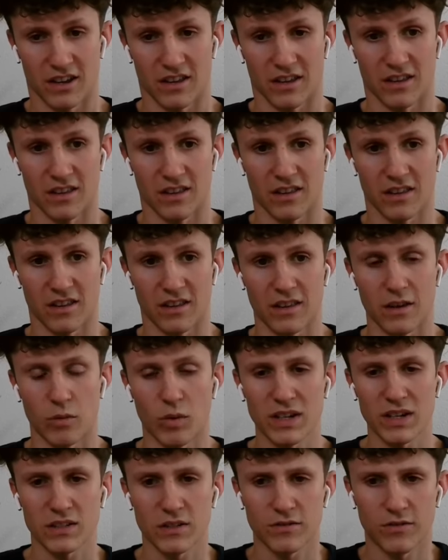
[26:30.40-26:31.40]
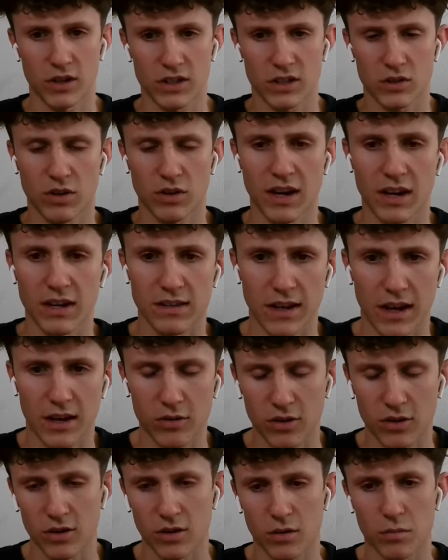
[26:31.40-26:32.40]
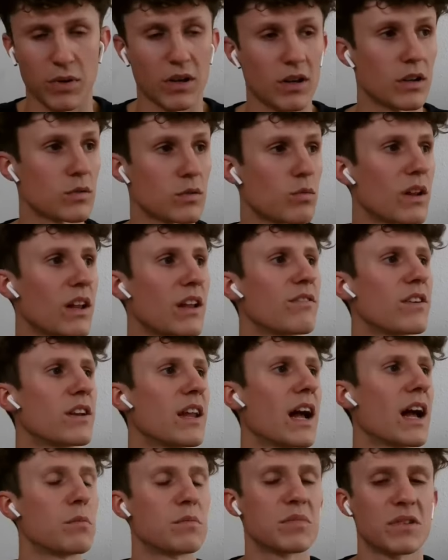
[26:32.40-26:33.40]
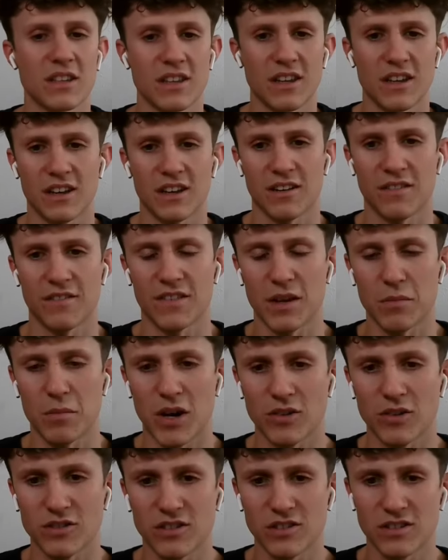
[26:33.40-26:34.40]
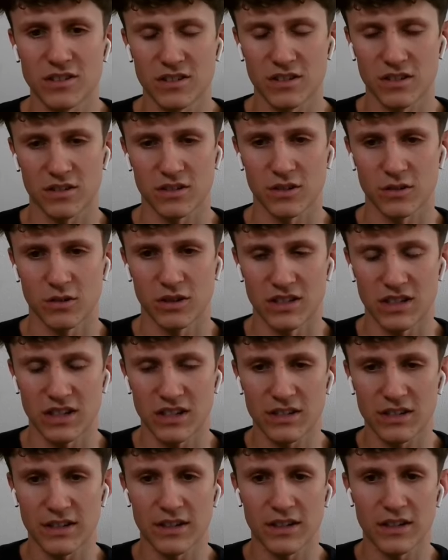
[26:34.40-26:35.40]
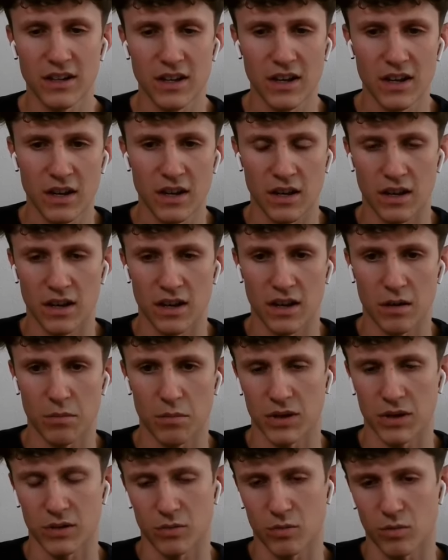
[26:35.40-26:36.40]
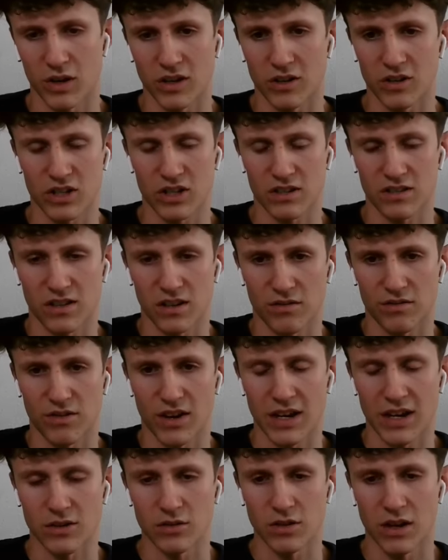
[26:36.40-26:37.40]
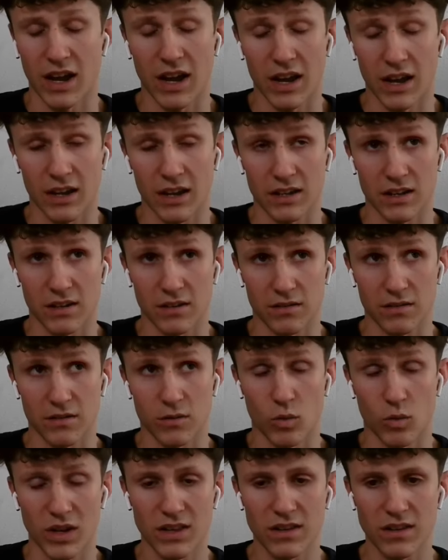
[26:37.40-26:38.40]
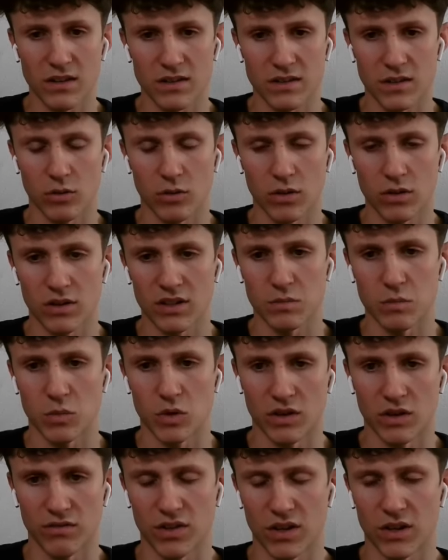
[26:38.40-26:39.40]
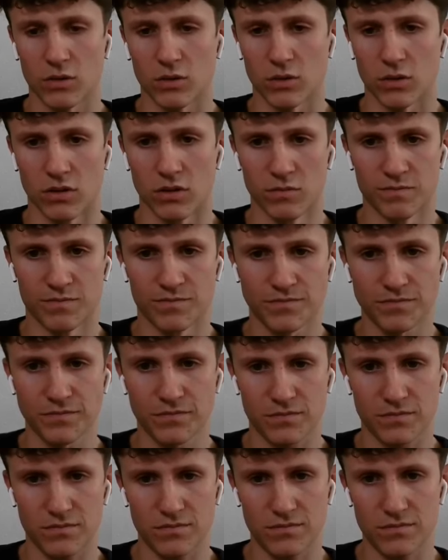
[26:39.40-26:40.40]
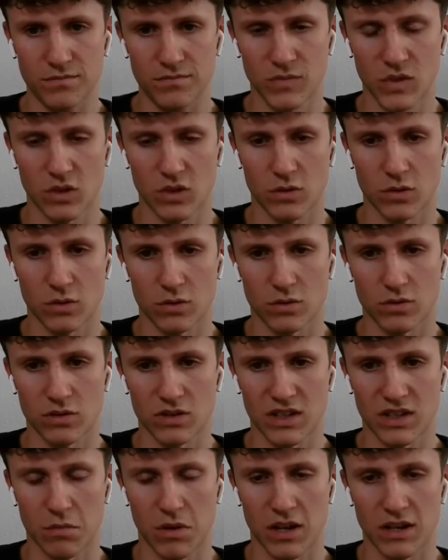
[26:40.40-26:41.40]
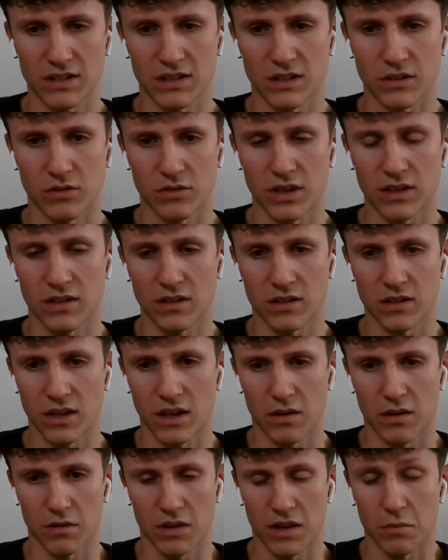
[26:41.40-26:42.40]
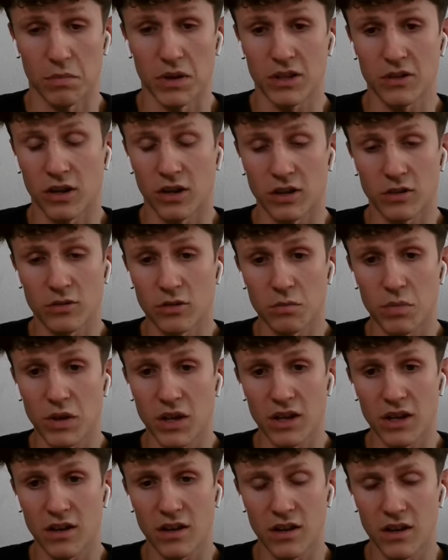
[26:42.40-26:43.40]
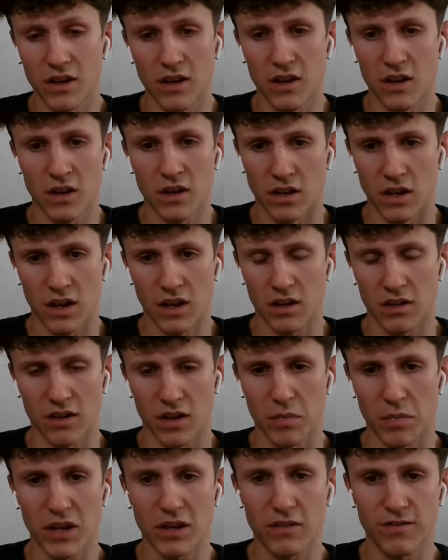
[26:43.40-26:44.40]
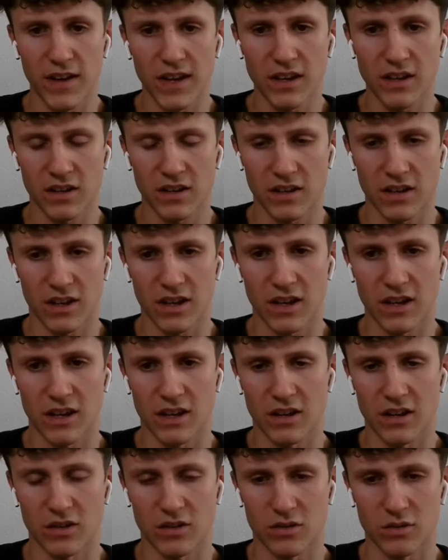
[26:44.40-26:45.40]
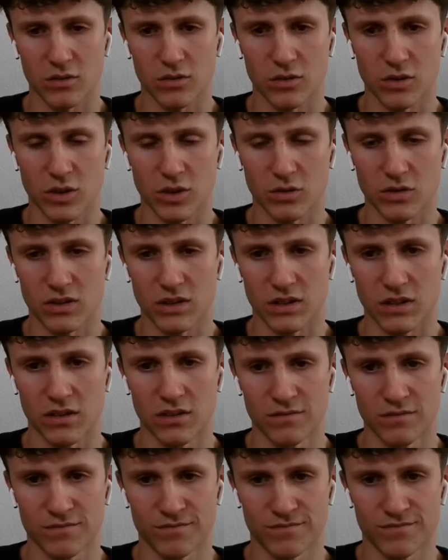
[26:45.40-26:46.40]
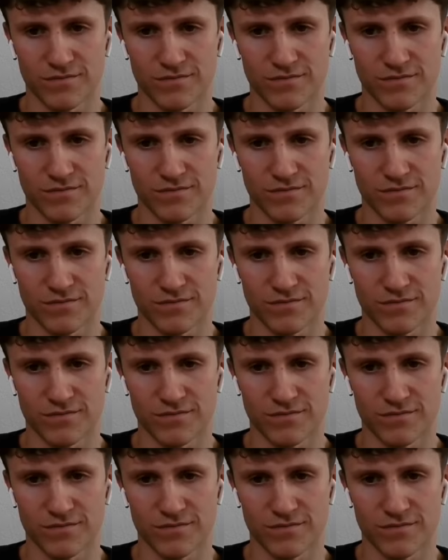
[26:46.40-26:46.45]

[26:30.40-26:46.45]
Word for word: in in the west of Austria, in Tyrol, because we live in the Alps, in the in the mountains, so it's easier. Uh, but when you just have hydro uh, wind and solar, it's more difficult to mm. stabilize the grid, and yeah, then Bitcoin could be yeah a big thing uh, to to use it.